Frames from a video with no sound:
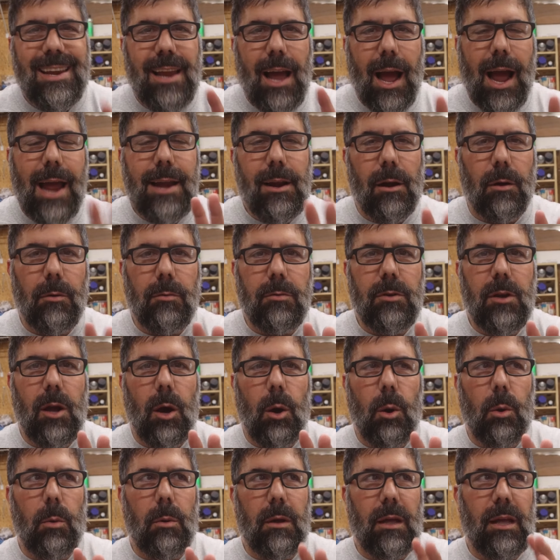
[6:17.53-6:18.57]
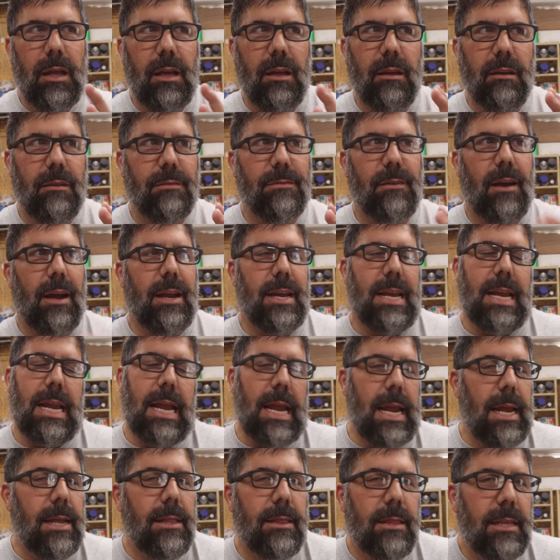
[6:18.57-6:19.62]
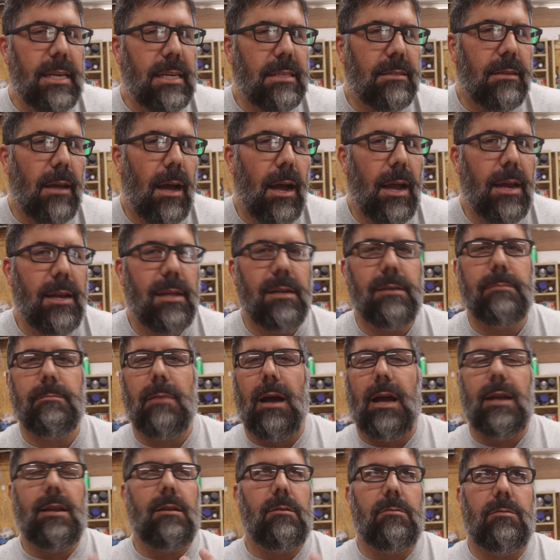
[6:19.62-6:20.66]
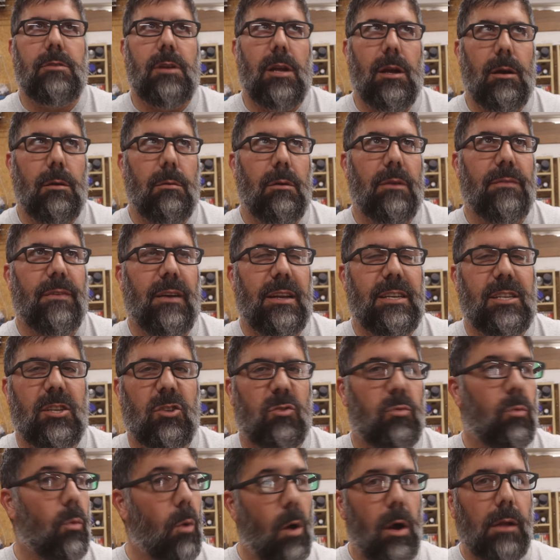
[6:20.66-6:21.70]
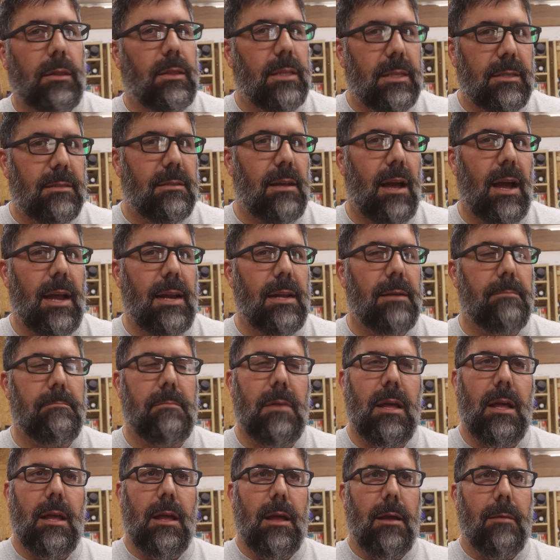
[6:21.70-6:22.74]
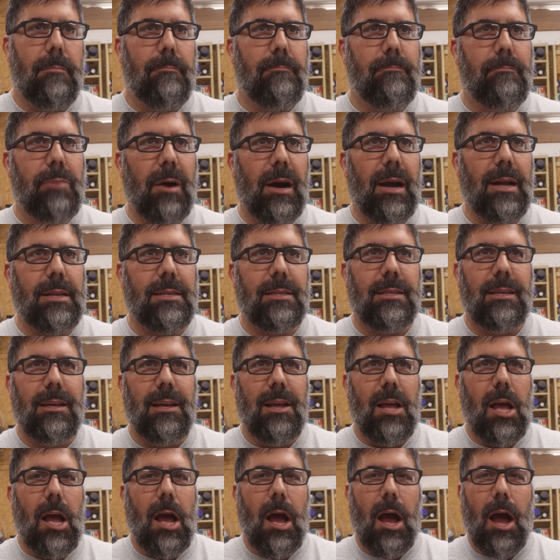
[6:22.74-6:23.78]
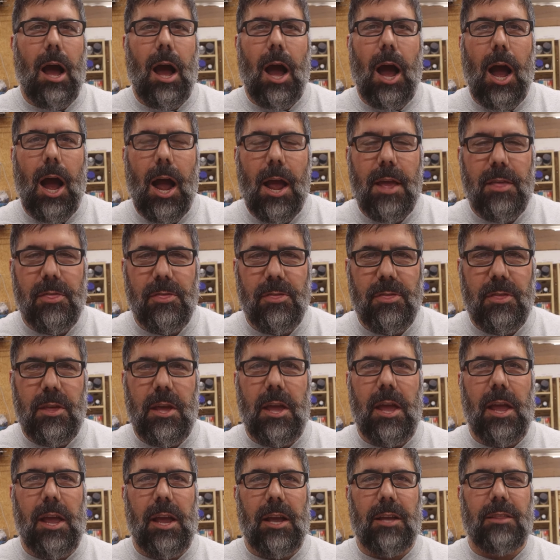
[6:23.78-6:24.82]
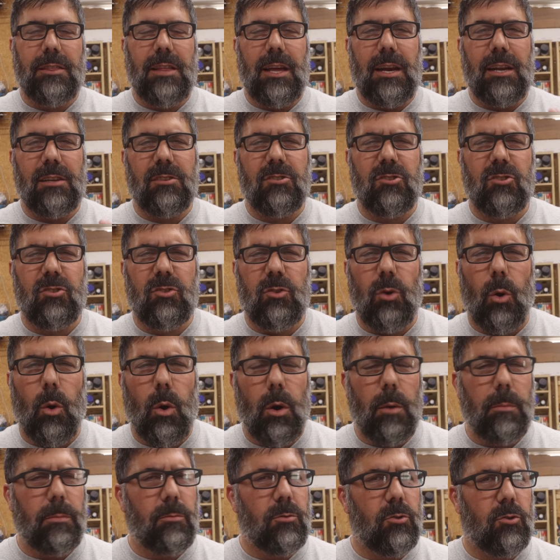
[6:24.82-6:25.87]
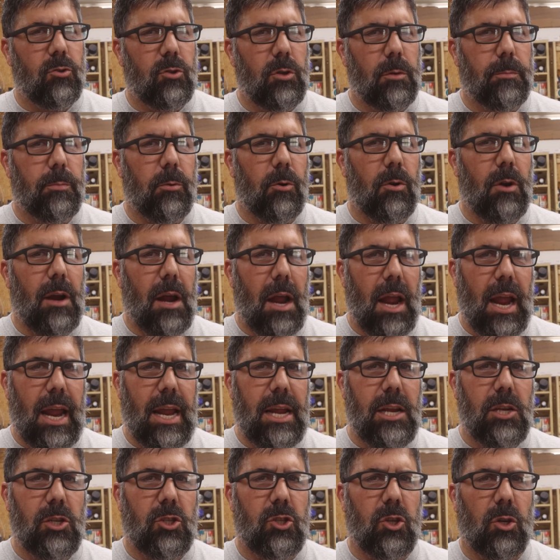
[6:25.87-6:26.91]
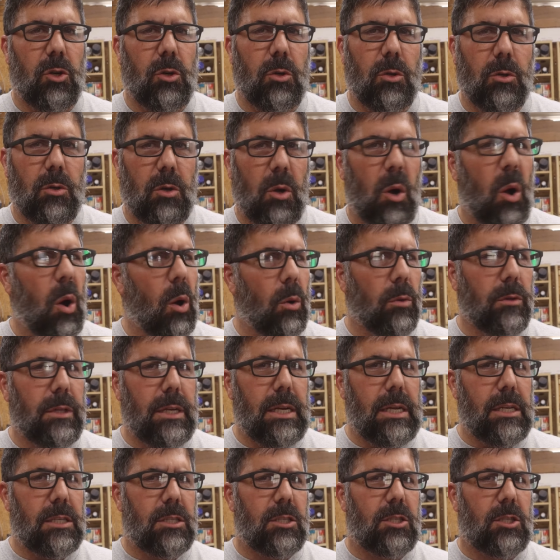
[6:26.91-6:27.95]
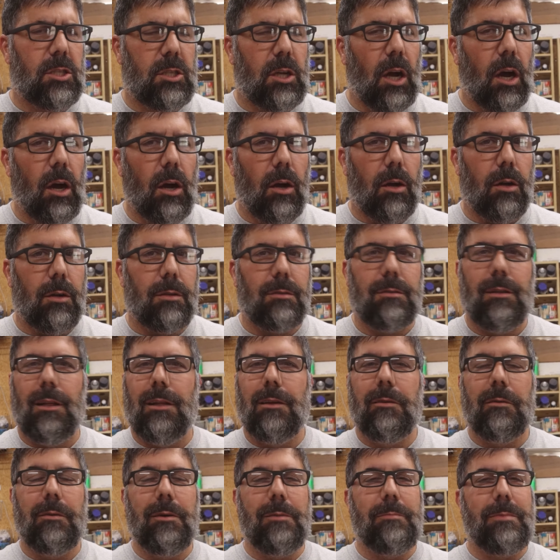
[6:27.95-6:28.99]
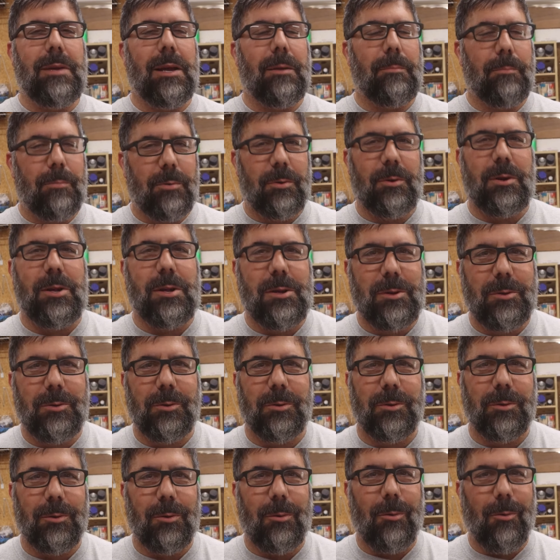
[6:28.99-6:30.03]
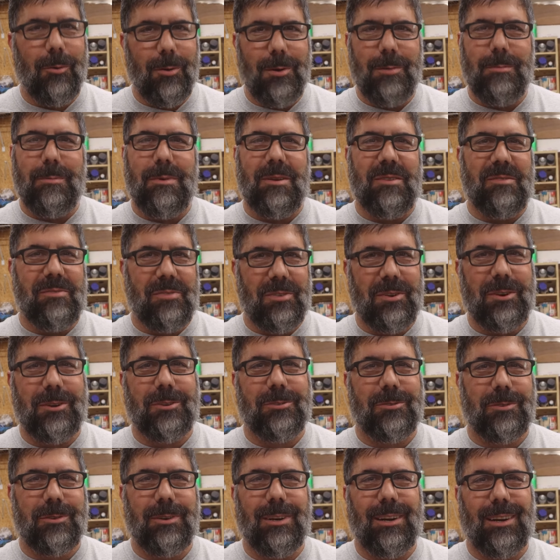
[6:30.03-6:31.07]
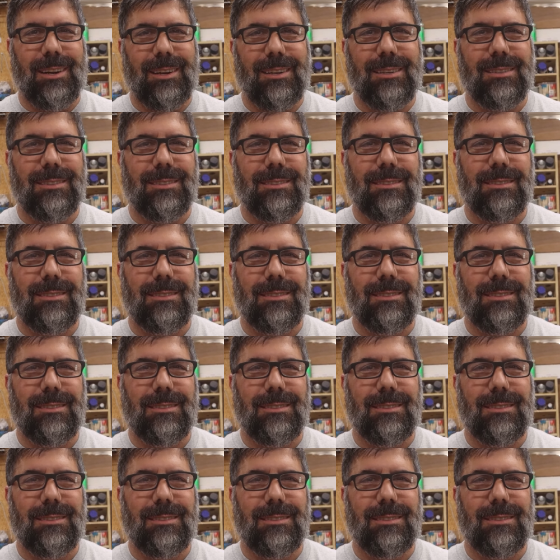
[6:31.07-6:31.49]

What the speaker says: Now I don't know if I need this item. I don't know if I just want this item, but I think that a stormtrooper angel holding a skull would be a pretty cool ornament for a tree.